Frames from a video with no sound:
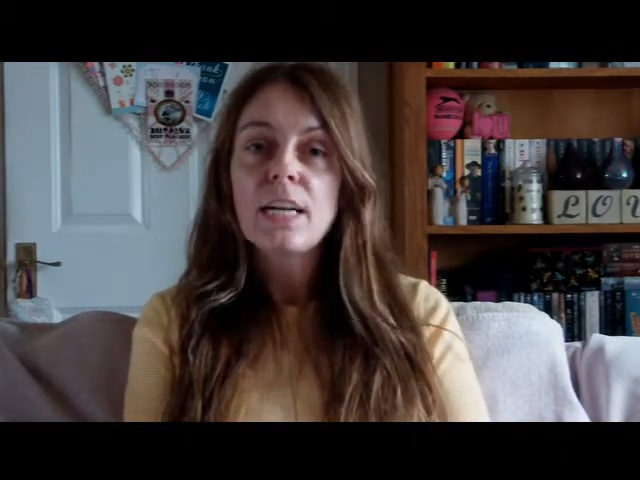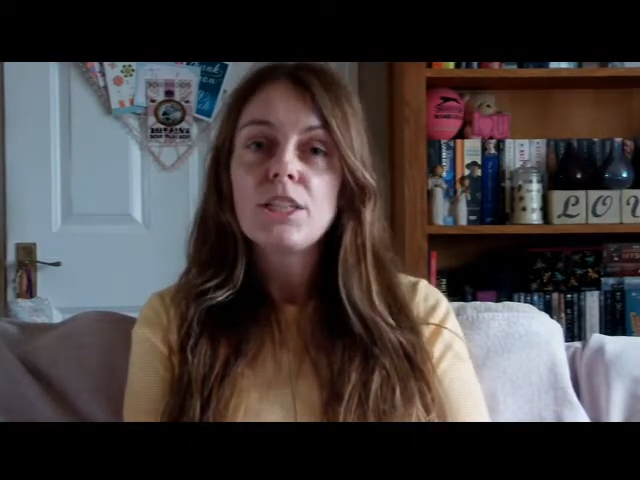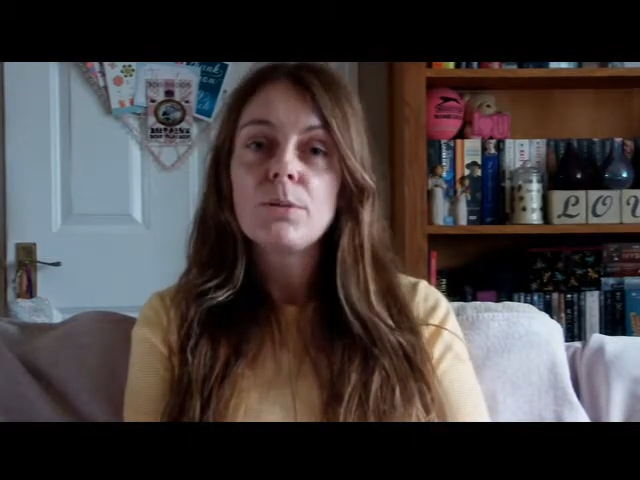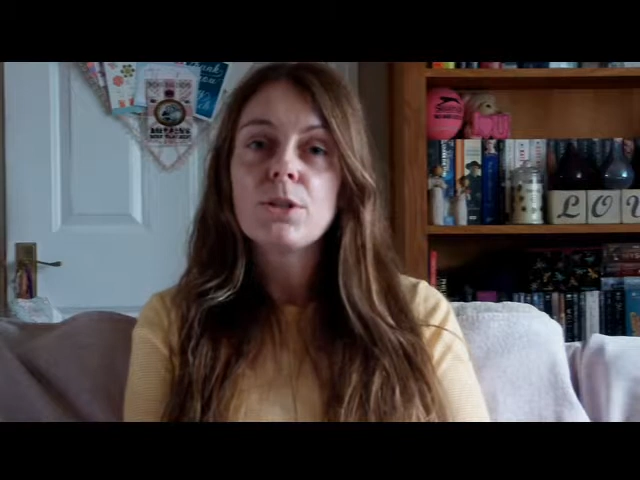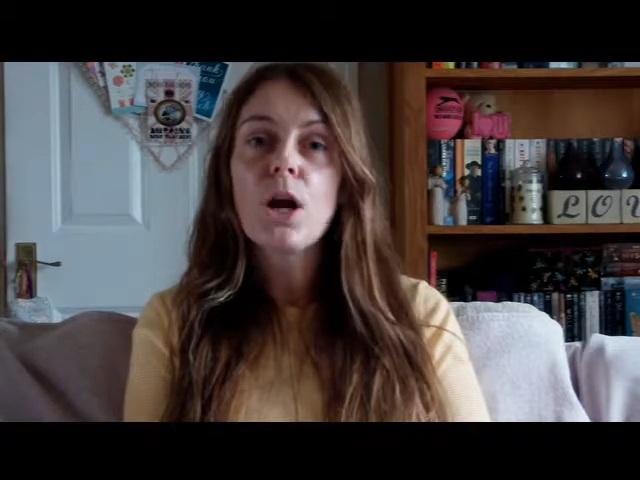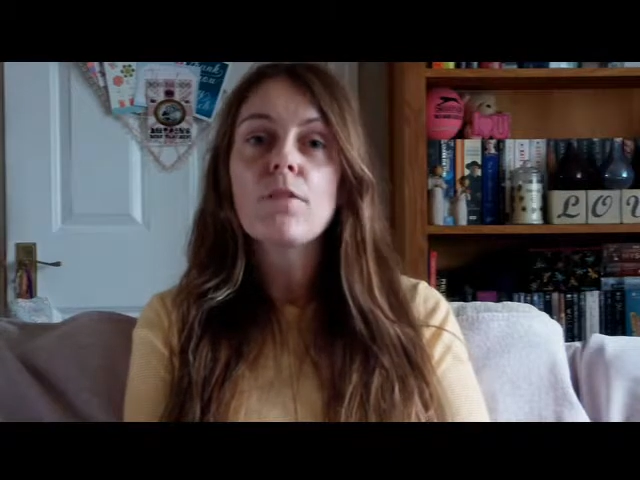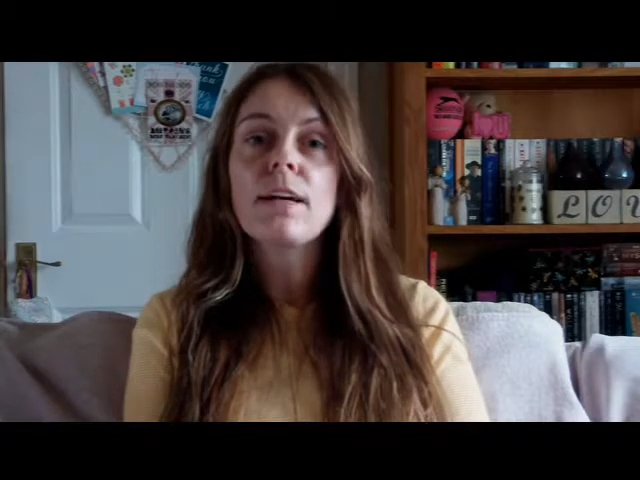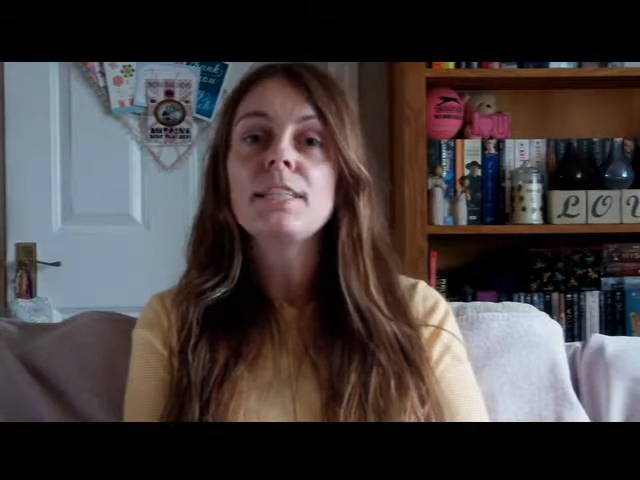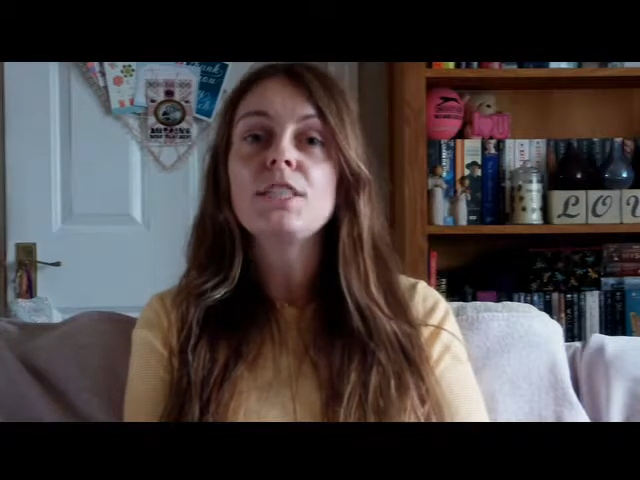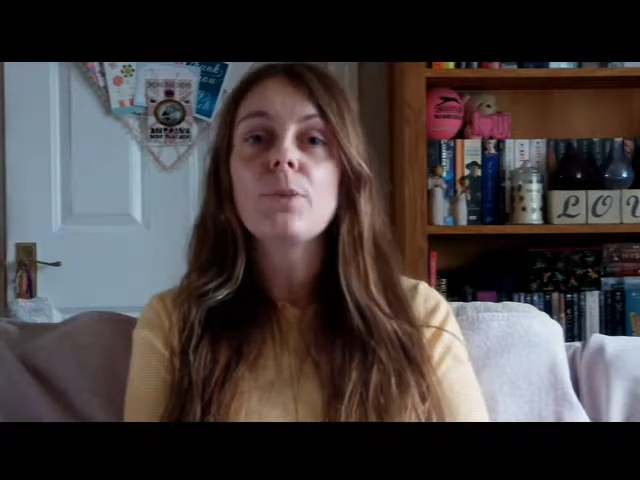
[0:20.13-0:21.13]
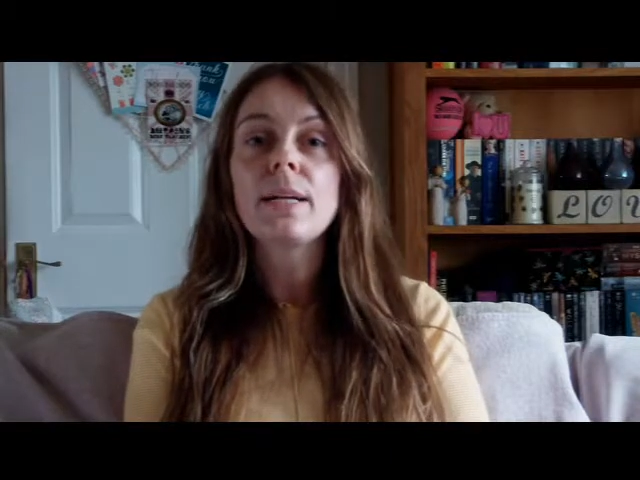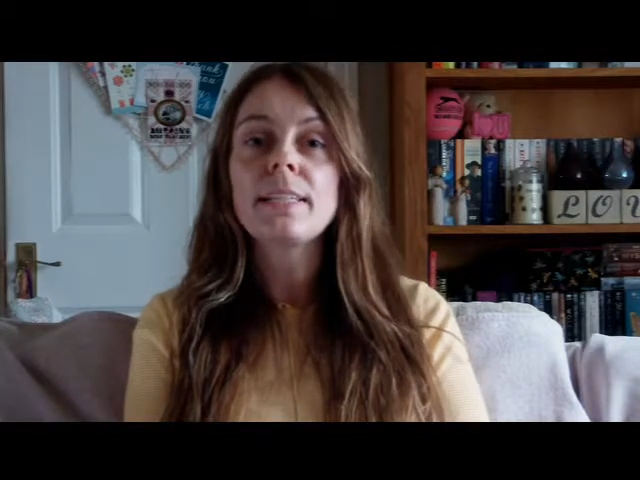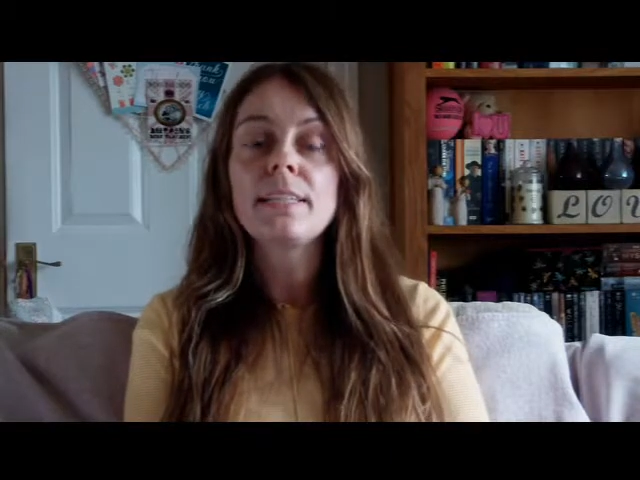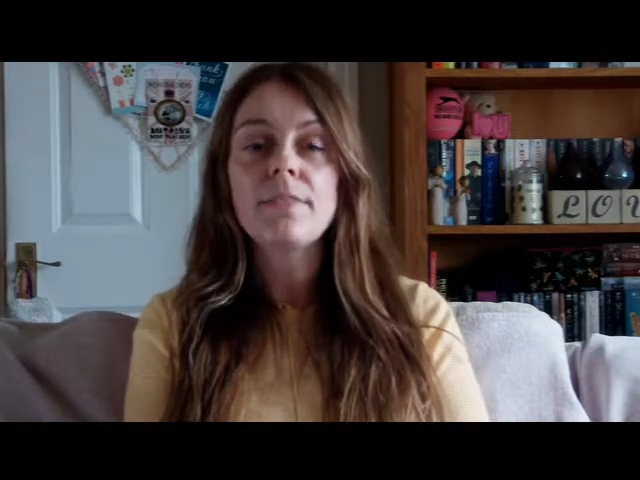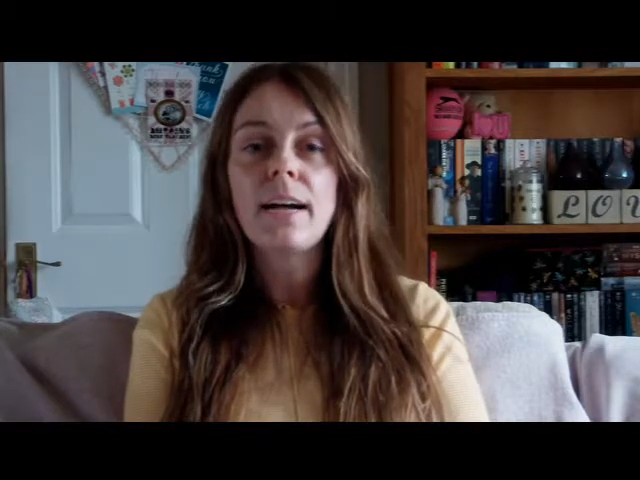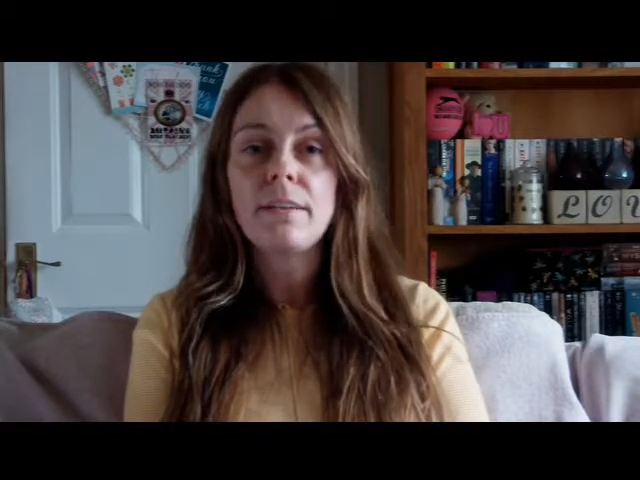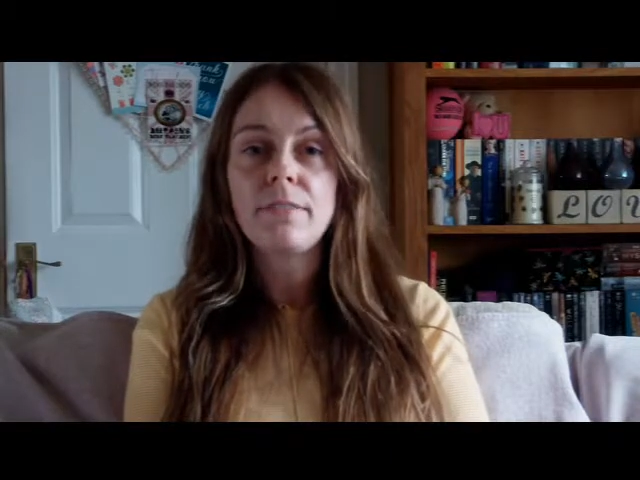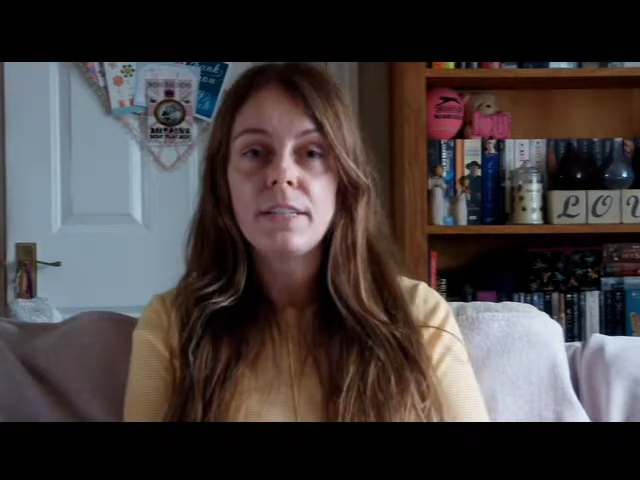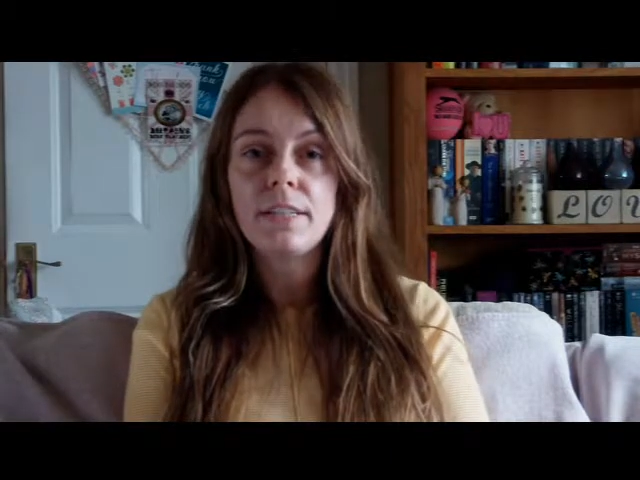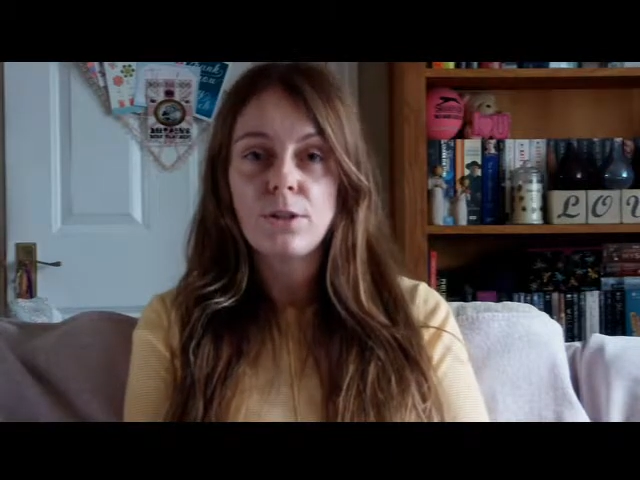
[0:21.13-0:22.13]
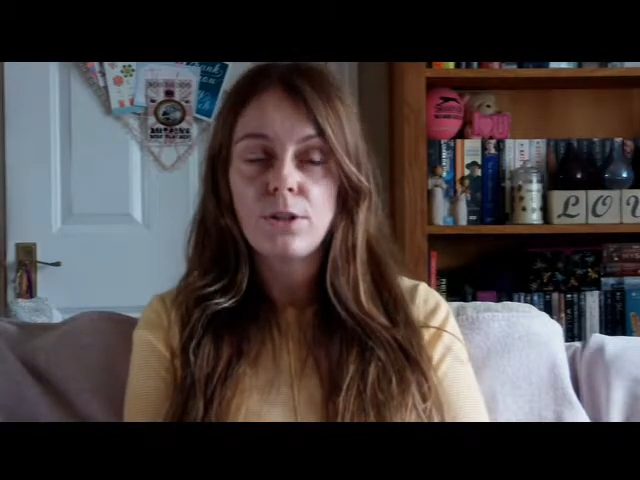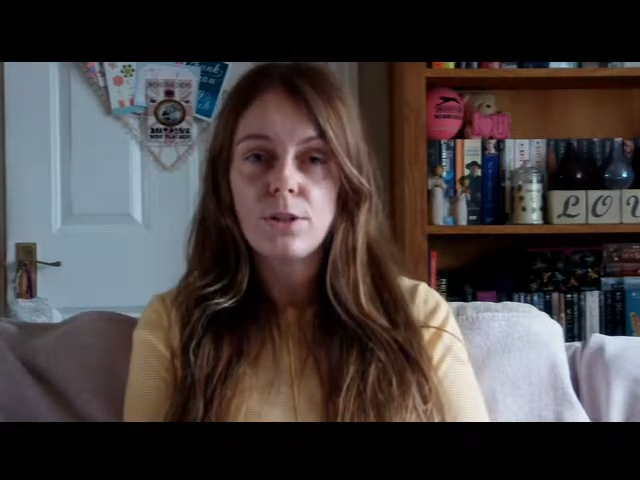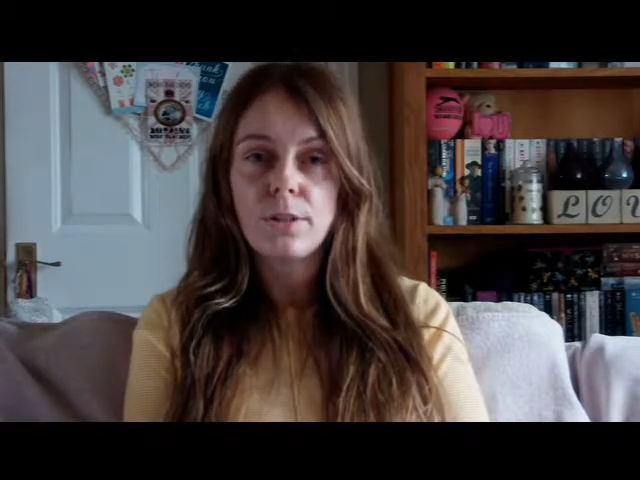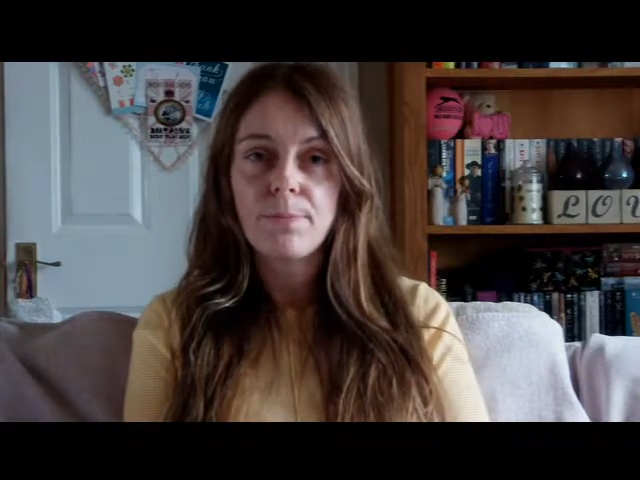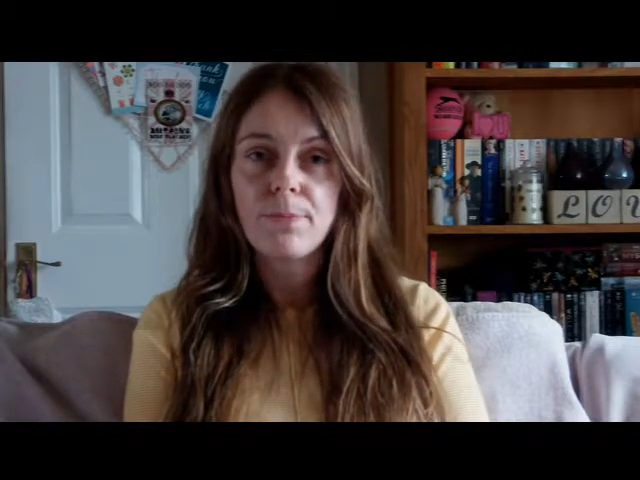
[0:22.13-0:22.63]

she was already 25 years old.